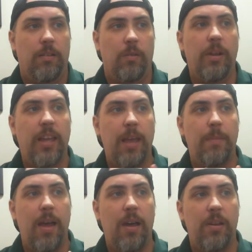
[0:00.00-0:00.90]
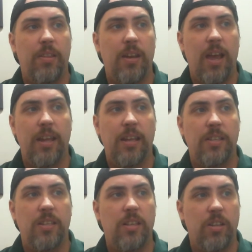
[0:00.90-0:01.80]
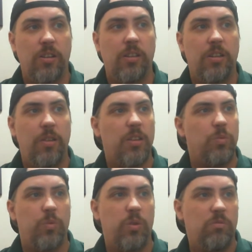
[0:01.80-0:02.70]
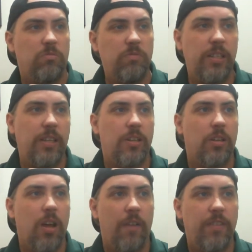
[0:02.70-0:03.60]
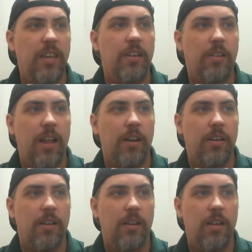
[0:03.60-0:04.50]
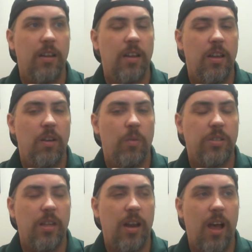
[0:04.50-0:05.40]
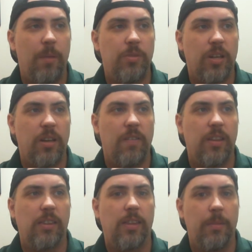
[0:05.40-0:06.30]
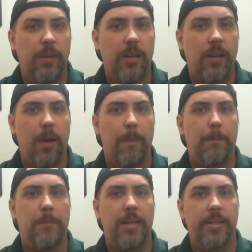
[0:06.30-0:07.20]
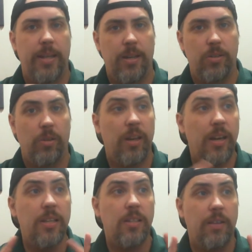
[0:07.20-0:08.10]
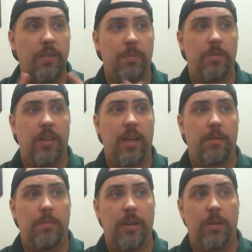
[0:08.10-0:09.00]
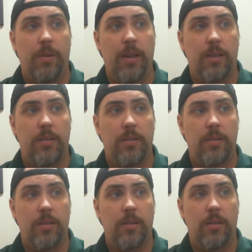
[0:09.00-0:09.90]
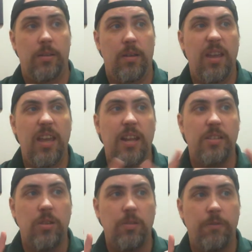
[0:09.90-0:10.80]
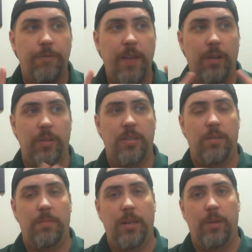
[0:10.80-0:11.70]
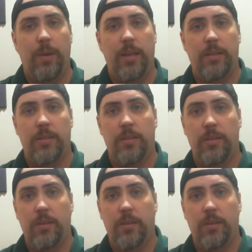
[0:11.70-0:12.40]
When it came out in the 90s and the early 2000s, when it really took off, the internet was an object of unlimited potential, and it has lived up to that in many ways. It has also failed us in many ways.